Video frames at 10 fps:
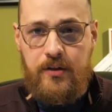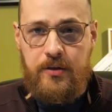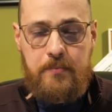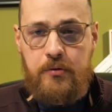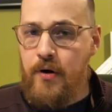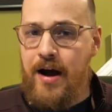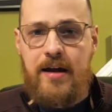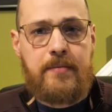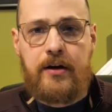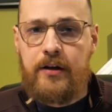the
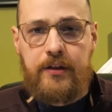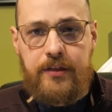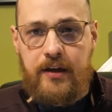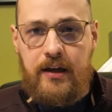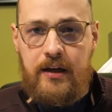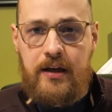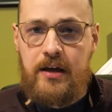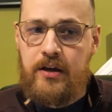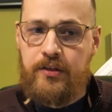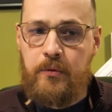primary
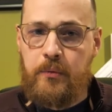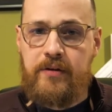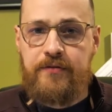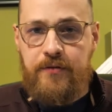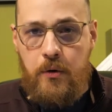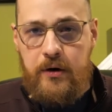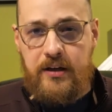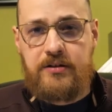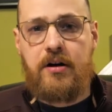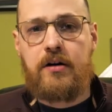thing that we
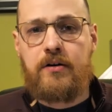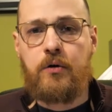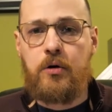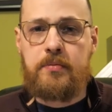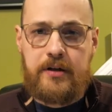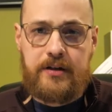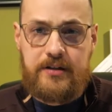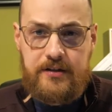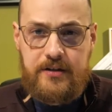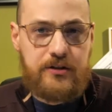focus our corporate
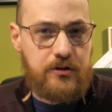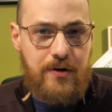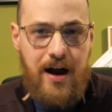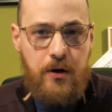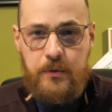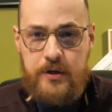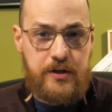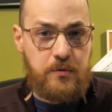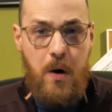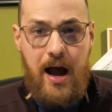existence around, which
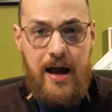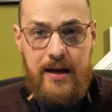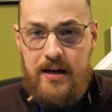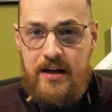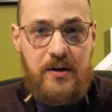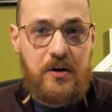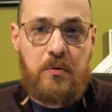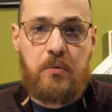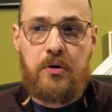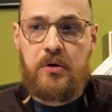is why
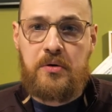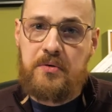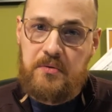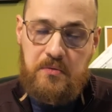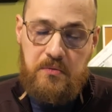we're,